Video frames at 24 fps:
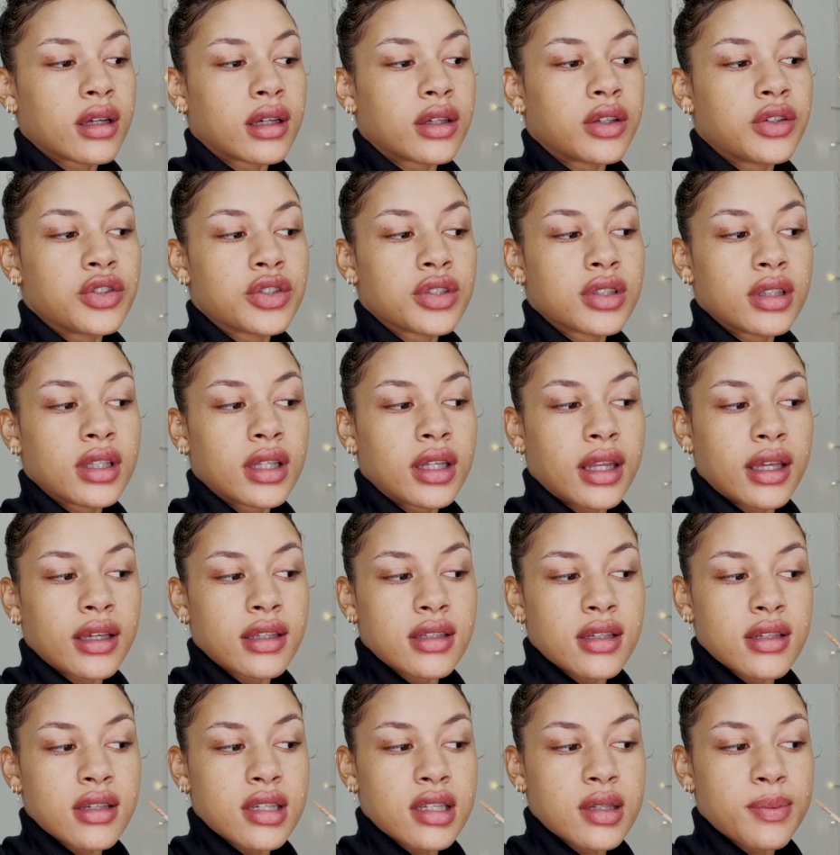I usually like
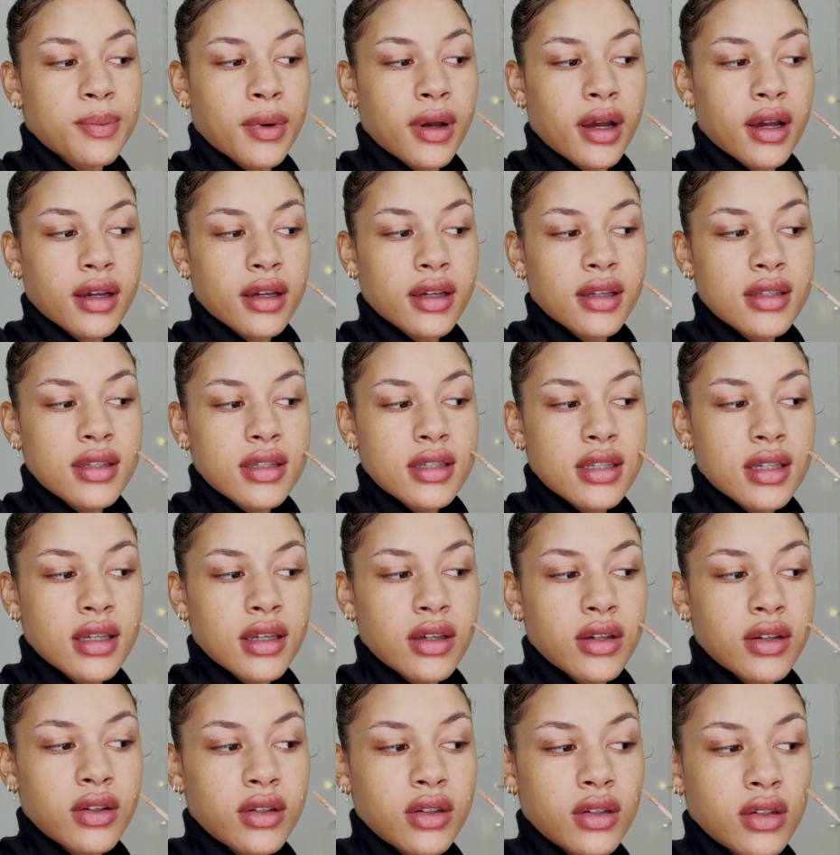to spot
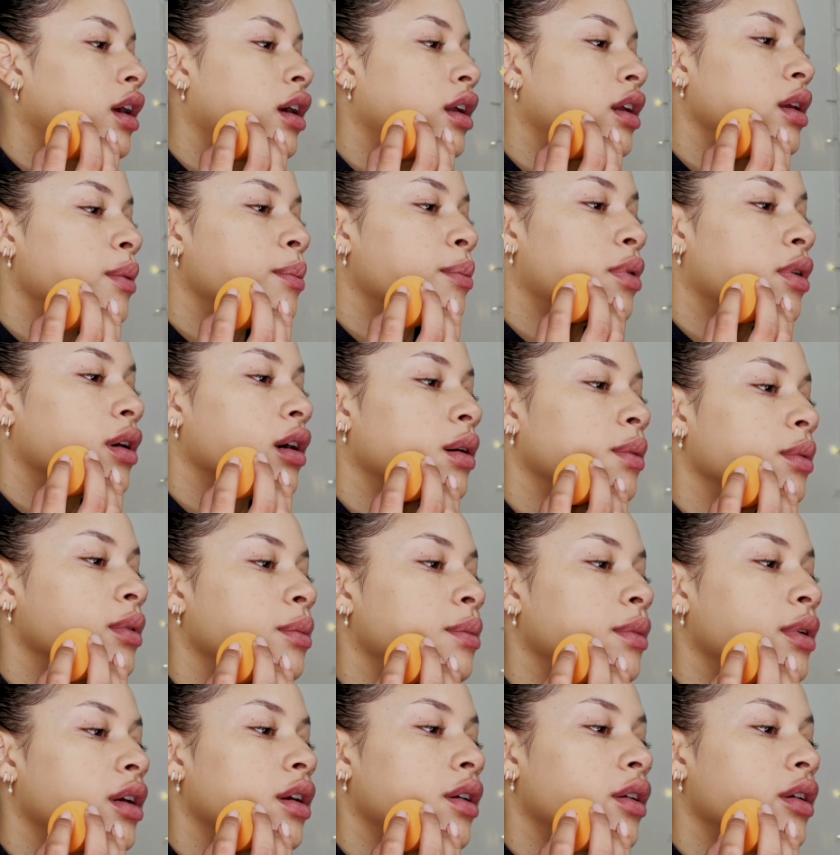conceal any problem
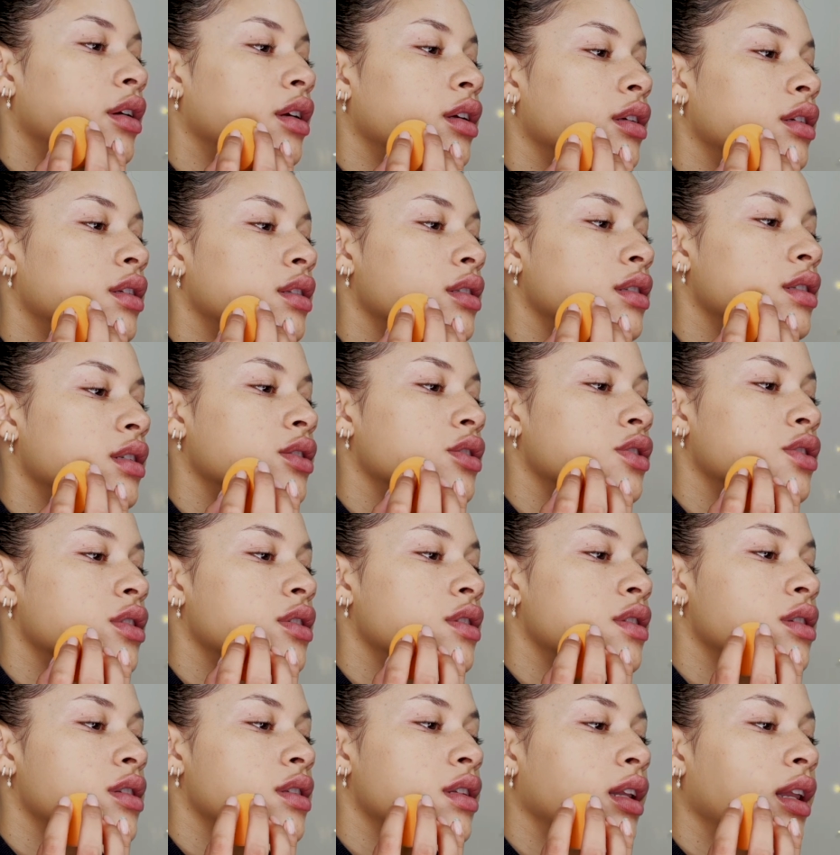areas and
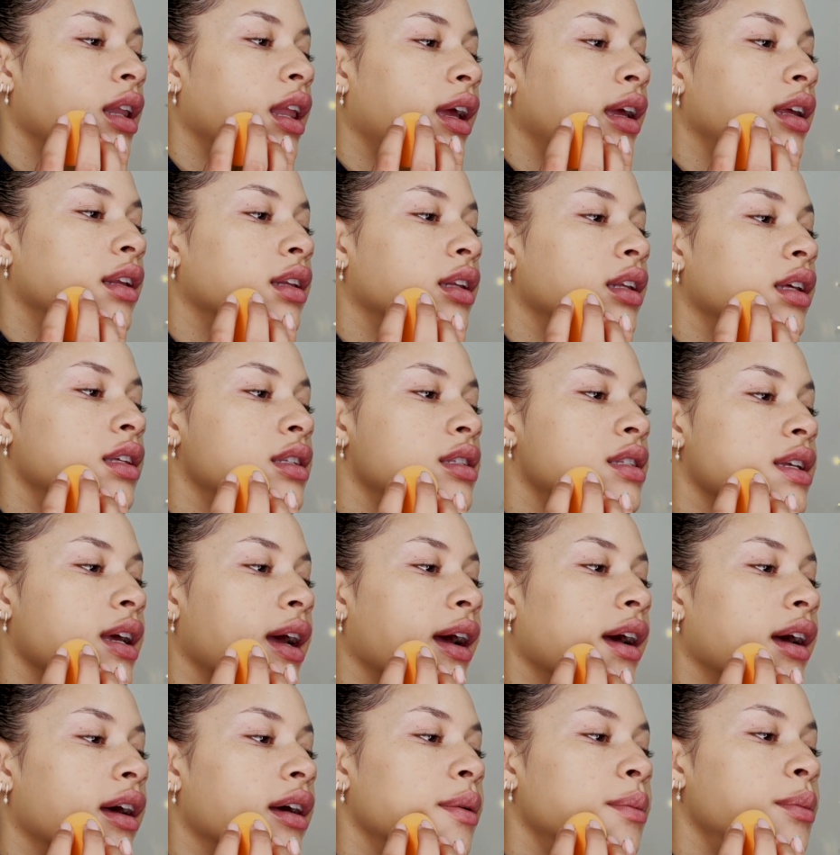just lightly
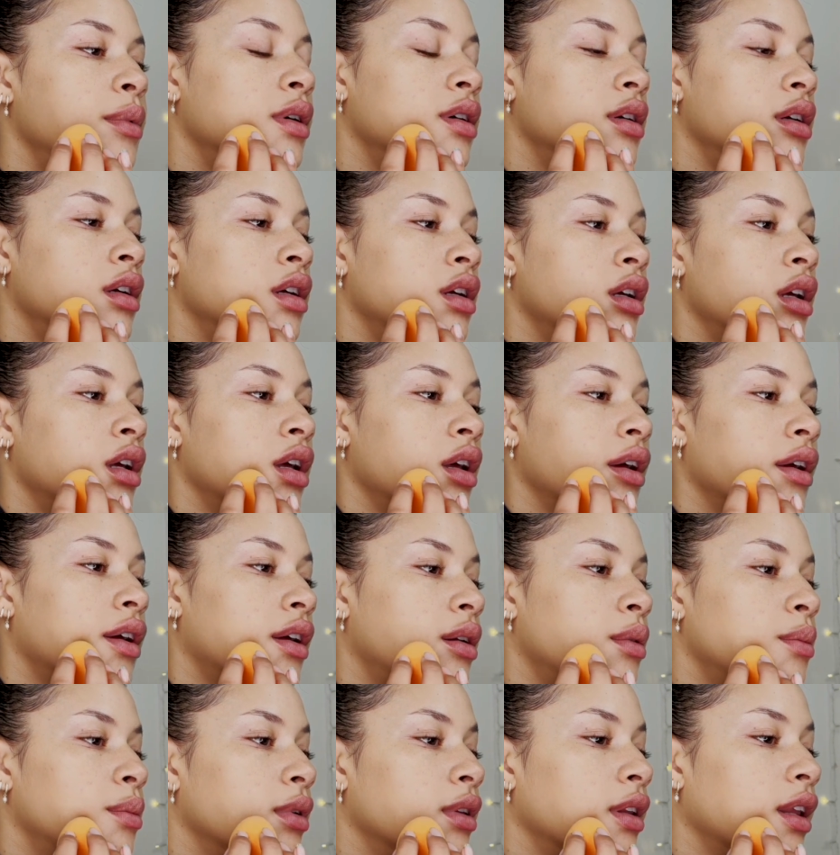dab
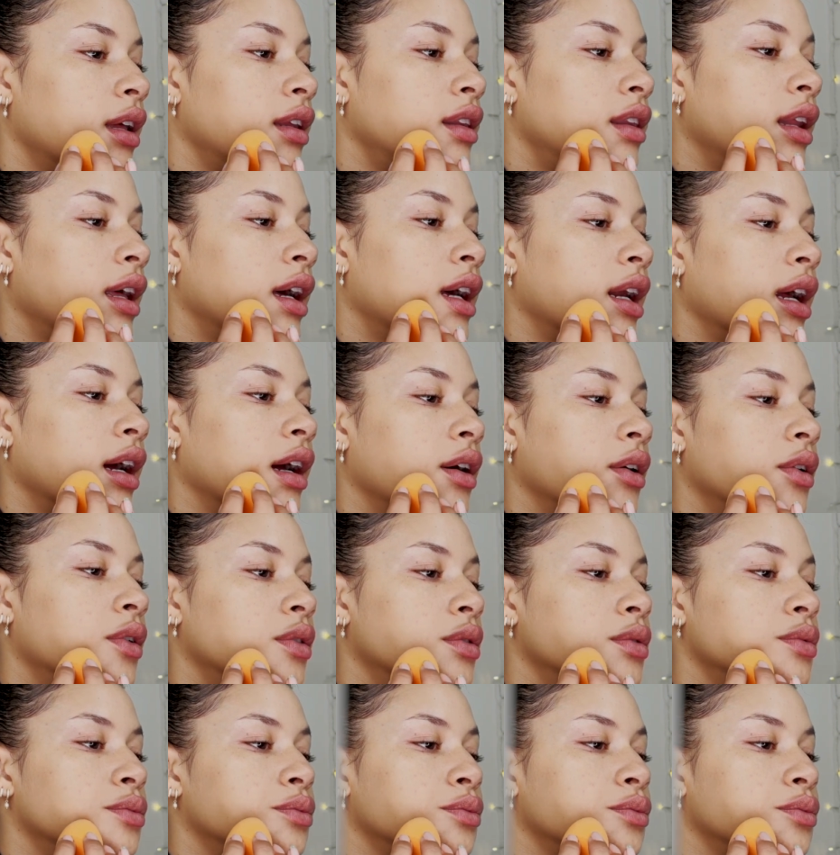and blend that out.